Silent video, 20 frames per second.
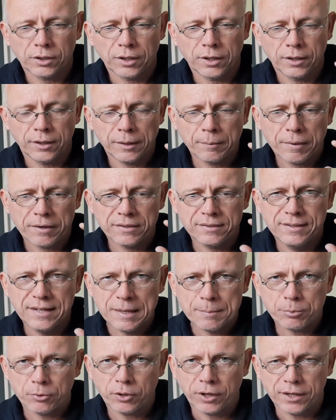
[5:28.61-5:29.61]
a little bit
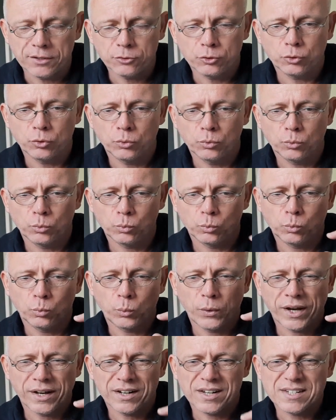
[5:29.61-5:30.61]
deeper into
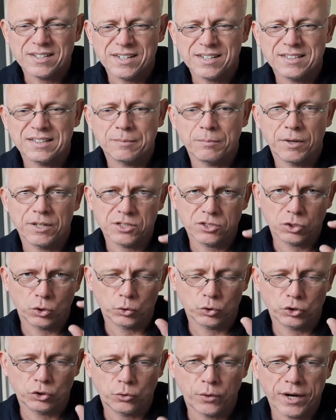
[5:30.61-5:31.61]
where the system is so
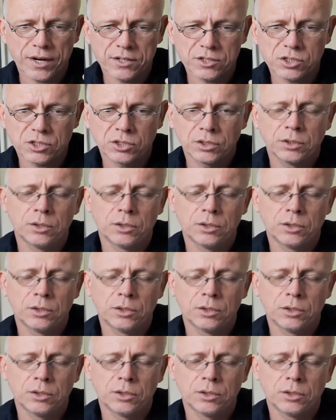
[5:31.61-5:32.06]
strange,